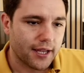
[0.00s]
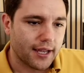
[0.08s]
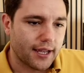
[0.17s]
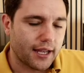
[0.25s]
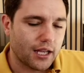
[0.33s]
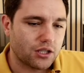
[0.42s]

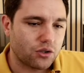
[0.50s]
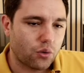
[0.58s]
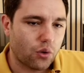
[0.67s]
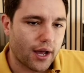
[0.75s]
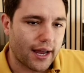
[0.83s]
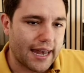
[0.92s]
It's
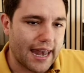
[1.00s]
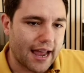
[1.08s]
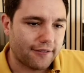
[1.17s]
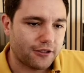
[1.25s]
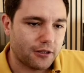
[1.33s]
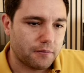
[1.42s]
quite an
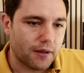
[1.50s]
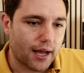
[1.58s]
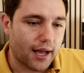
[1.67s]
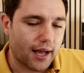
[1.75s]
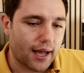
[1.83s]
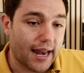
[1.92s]

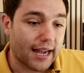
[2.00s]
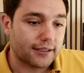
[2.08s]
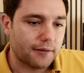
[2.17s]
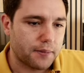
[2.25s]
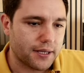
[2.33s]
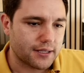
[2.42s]
active
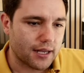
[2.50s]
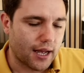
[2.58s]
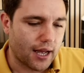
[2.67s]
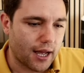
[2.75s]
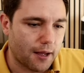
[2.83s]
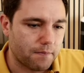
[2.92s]
piece,
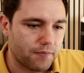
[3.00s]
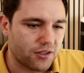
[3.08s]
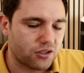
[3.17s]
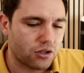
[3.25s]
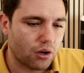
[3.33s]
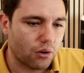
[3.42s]

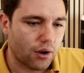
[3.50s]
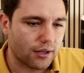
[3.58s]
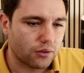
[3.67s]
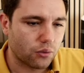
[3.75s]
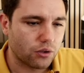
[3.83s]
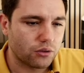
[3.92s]
so I
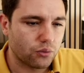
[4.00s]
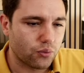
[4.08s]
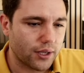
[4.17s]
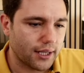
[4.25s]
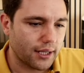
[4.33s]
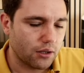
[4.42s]
don't want to
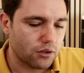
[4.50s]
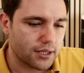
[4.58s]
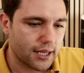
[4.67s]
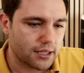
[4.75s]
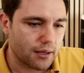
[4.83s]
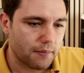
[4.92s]
really lose
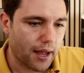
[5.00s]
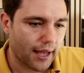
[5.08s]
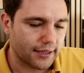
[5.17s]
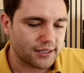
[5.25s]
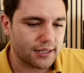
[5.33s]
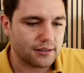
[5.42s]
it. But at the
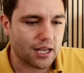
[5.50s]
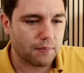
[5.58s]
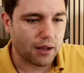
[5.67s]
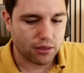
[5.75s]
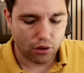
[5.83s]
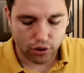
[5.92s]
same time, I
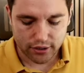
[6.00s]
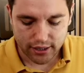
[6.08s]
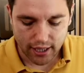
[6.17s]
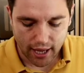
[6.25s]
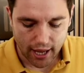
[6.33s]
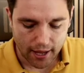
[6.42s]
thought,
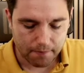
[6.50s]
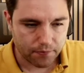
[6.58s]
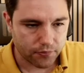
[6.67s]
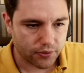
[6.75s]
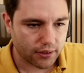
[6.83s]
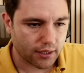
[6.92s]

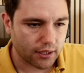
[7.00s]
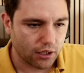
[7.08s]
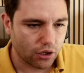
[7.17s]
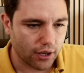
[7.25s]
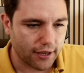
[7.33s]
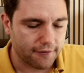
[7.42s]

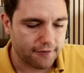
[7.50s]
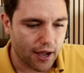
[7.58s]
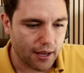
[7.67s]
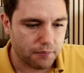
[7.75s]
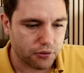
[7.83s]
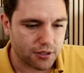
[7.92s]
if I
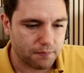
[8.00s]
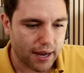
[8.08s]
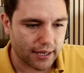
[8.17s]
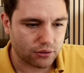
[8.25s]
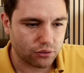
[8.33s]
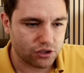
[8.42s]
push it
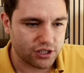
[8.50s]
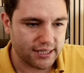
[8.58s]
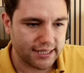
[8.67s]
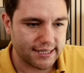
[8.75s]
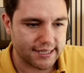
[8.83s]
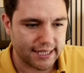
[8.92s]
back to
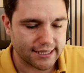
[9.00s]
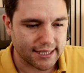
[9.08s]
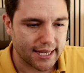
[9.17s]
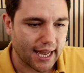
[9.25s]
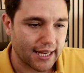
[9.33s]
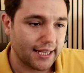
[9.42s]
g6
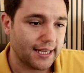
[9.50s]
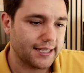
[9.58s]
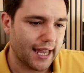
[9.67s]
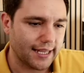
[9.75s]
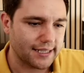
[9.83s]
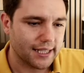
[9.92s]
and he
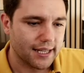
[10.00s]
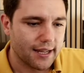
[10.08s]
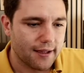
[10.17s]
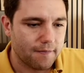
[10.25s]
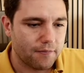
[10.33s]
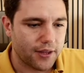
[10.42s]
takes,
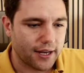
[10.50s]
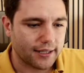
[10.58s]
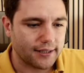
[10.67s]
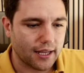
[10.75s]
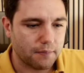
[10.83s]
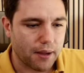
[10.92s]
then I
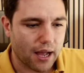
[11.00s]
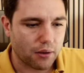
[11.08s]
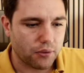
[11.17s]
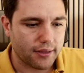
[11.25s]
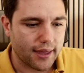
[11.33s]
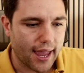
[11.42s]
take back
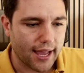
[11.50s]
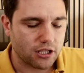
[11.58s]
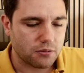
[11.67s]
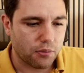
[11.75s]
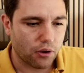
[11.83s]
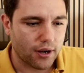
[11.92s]
with the h
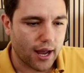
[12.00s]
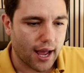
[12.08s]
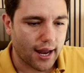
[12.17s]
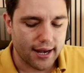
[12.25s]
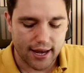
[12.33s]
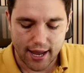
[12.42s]
pawn,
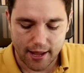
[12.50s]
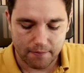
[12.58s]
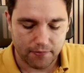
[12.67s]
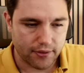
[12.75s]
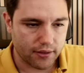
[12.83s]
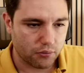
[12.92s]

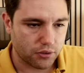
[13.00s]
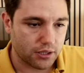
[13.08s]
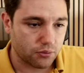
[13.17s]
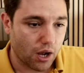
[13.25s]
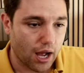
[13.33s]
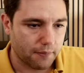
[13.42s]
and which is
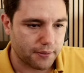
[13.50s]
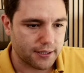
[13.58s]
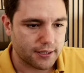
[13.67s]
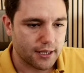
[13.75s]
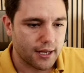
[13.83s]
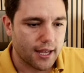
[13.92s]
what happened.
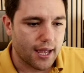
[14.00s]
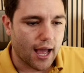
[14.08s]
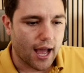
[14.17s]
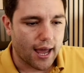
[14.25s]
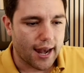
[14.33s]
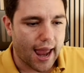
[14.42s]

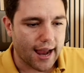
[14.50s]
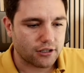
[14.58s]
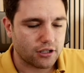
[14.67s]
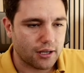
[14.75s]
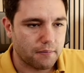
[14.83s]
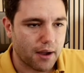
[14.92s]
And
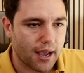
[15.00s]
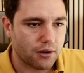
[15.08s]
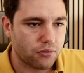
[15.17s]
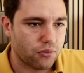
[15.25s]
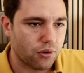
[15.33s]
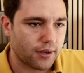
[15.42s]
actually, my
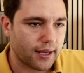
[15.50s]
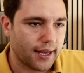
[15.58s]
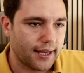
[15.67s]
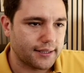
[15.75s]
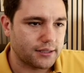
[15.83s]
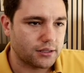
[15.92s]
rook
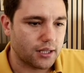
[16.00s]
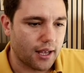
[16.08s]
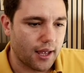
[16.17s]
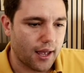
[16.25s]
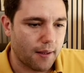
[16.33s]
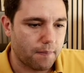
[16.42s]
is
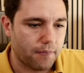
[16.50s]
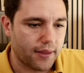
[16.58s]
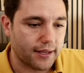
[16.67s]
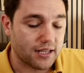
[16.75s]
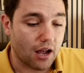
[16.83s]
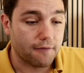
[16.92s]

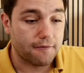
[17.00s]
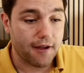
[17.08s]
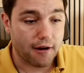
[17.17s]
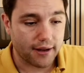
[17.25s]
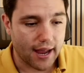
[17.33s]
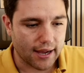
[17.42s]
now
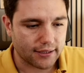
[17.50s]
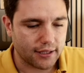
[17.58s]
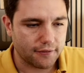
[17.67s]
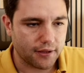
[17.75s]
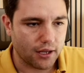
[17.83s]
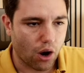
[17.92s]
very
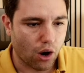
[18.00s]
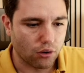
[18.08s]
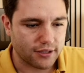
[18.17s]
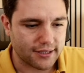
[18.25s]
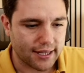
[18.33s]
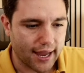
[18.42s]
active. It
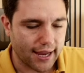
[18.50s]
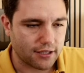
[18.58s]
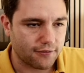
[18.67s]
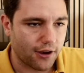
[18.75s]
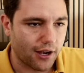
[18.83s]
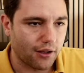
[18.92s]
owns the h
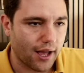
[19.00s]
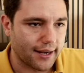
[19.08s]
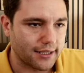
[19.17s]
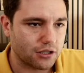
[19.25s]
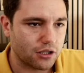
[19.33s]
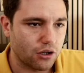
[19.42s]
file and
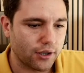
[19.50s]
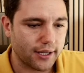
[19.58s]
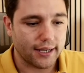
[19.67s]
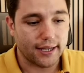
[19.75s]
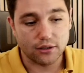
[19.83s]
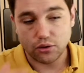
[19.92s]
is looking
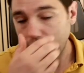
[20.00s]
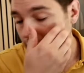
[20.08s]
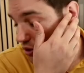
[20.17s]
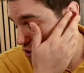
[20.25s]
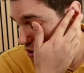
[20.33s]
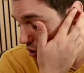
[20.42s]
into
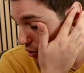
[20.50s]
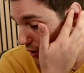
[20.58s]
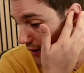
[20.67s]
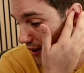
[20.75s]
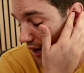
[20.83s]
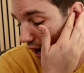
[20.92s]
h2,
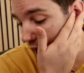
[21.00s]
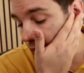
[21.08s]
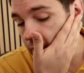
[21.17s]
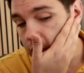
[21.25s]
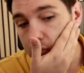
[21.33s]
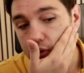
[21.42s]

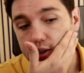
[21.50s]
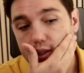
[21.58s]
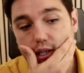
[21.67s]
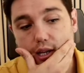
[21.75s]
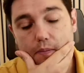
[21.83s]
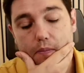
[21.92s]
which it
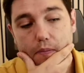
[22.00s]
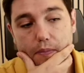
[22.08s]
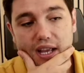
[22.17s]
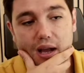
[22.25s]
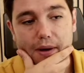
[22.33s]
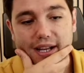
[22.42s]
can
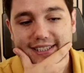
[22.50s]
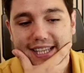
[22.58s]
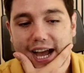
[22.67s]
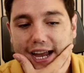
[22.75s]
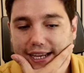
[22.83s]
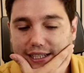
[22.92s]
become a
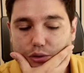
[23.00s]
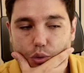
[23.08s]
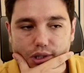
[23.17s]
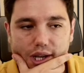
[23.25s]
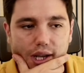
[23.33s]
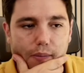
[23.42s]
target to
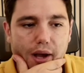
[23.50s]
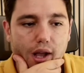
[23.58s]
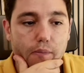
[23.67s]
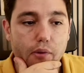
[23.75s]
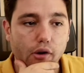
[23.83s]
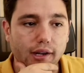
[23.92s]
attack my
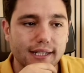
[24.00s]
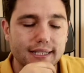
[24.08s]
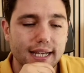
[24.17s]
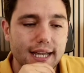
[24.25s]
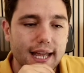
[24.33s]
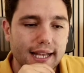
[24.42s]
opponent,
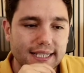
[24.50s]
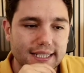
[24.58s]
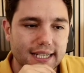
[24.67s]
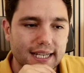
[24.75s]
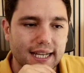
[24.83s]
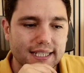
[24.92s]
since
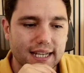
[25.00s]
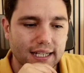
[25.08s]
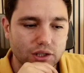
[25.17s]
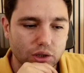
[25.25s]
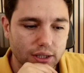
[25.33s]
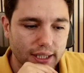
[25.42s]
he has
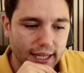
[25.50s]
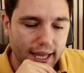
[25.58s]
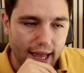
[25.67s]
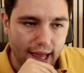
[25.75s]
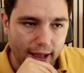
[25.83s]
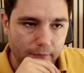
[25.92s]
castle
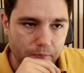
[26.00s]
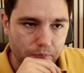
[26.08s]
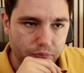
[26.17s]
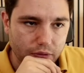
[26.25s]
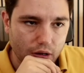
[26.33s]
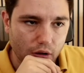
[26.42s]
on
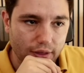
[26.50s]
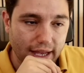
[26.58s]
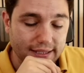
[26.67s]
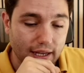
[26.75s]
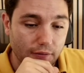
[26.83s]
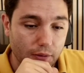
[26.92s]
that
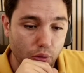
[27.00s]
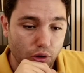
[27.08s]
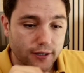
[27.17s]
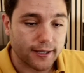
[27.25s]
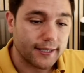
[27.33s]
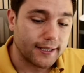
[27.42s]
side of the board.
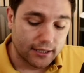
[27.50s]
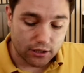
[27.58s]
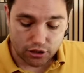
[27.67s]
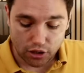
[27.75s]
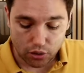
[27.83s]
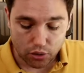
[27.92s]

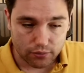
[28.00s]
So